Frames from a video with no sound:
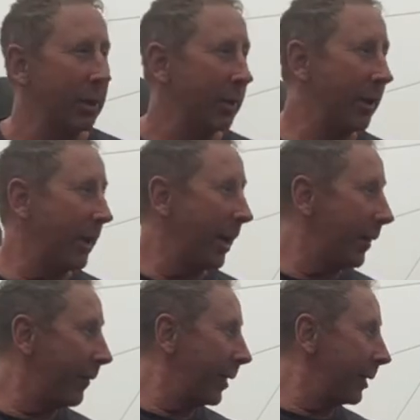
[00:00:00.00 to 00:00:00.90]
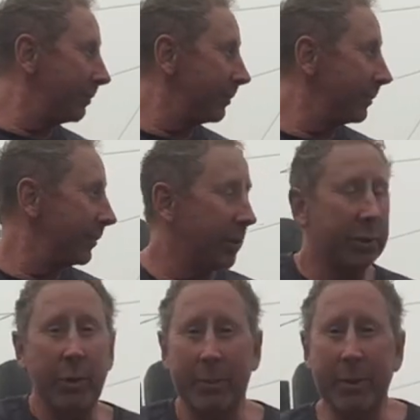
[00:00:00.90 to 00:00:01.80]
They have
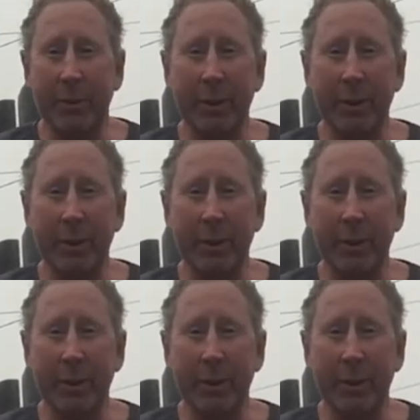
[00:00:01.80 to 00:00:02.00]
disrupted